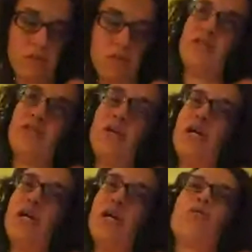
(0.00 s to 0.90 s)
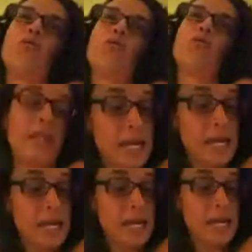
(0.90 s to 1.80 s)
victims like my brothers have
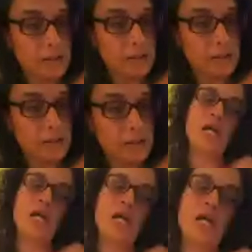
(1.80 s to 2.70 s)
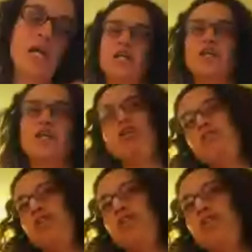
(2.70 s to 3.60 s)
suffered from, because there are other who will play the
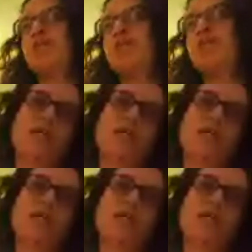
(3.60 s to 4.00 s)
victims,